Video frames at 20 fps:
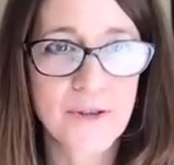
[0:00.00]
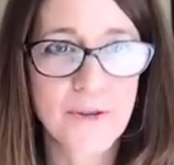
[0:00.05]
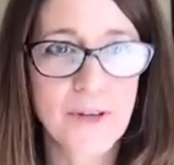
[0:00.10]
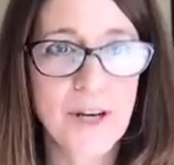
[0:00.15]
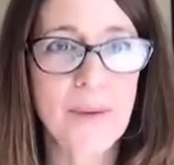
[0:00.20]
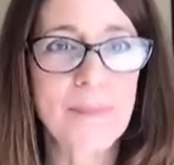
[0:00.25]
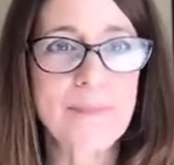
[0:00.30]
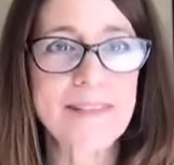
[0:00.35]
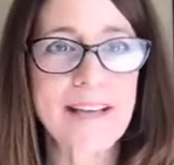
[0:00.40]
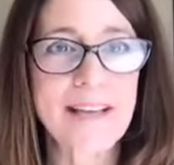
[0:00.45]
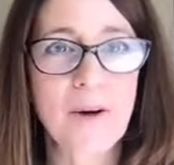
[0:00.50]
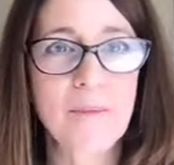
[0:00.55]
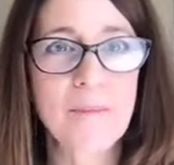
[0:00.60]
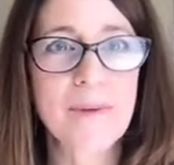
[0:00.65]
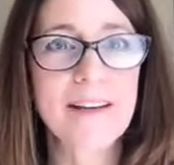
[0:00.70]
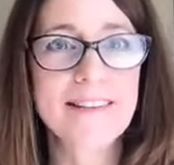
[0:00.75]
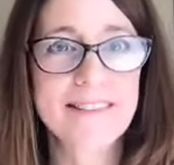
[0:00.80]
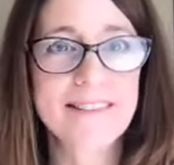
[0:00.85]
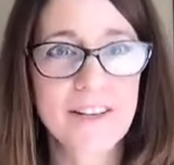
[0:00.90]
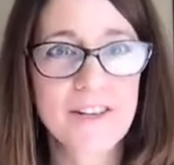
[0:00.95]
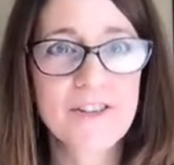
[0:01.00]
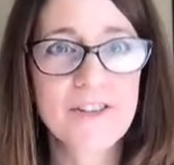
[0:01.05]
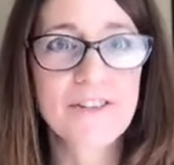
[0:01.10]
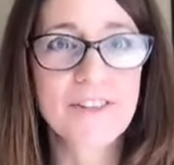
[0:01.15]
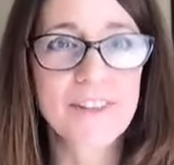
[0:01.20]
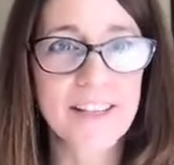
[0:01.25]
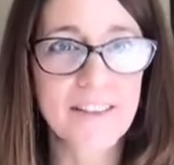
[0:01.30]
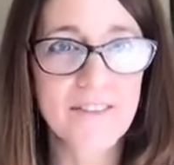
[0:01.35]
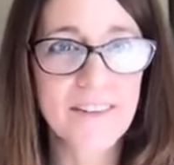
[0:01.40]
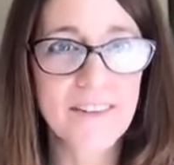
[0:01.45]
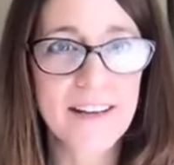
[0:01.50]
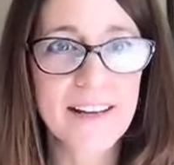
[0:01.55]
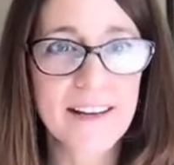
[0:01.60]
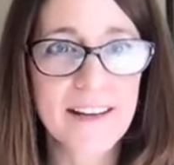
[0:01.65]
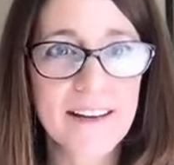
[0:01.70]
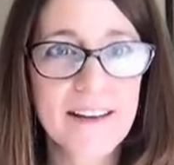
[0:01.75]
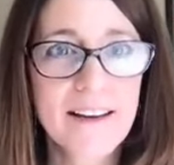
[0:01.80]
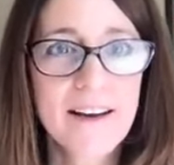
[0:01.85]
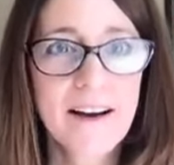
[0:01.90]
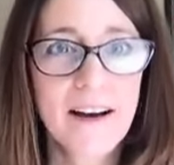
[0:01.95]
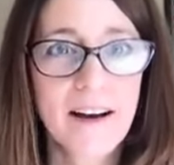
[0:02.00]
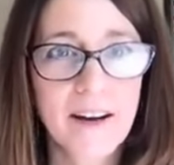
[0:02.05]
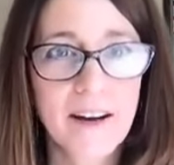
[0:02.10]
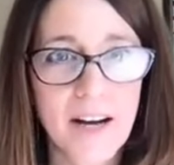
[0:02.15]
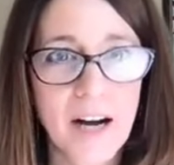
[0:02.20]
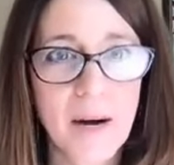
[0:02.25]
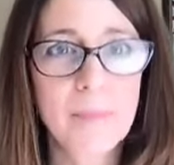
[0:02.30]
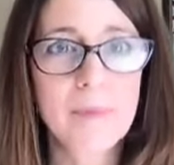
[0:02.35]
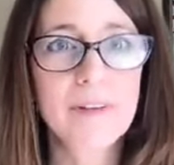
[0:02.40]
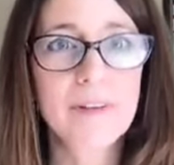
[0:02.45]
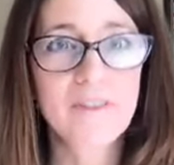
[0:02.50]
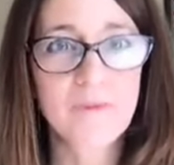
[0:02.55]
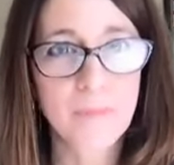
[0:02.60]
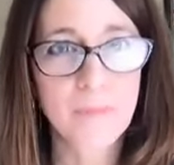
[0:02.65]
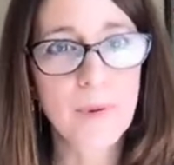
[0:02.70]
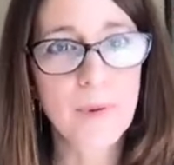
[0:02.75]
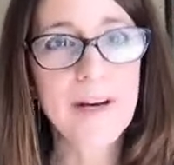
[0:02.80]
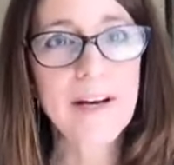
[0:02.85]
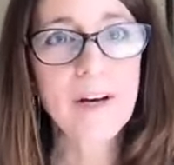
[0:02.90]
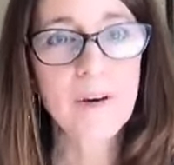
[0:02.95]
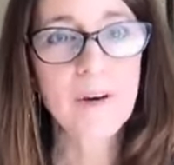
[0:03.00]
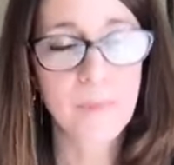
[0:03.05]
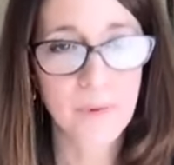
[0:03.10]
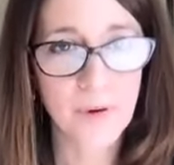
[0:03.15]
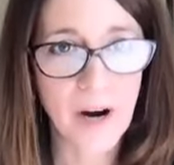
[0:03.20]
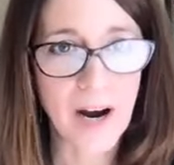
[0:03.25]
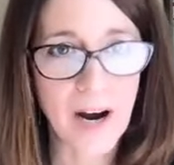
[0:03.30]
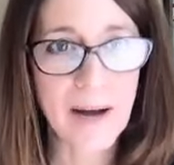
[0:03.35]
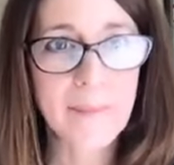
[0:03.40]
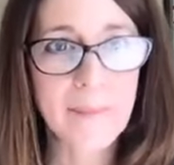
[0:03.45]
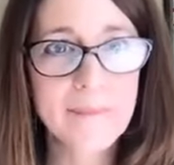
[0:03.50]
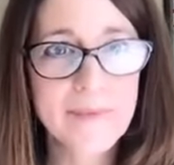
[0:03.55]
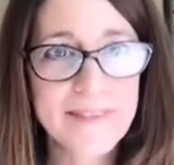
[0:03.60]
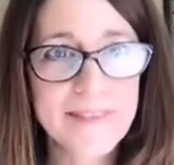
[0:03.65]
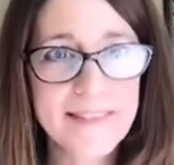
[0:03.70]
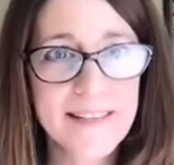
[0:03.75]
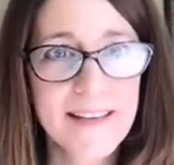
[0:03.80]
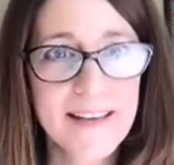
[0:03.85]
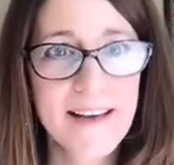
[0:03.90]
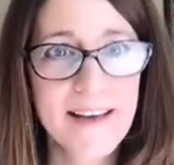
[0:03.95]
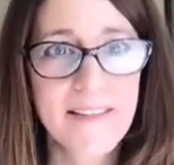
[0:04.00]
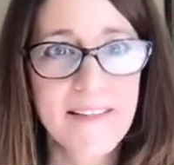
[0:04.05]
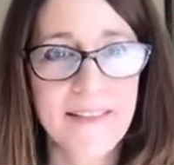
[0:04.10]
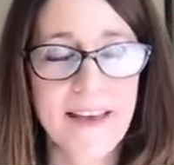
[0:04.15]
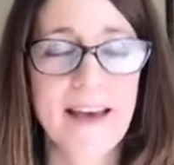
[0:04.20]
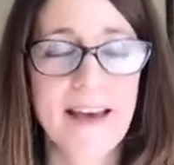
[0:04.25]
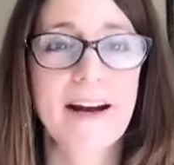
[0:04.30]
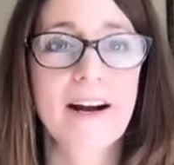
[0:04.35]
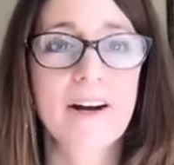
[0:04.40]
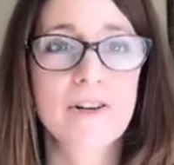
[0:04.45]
you comes out because then you're giving a couple yeah. of prayer prompts that yeah.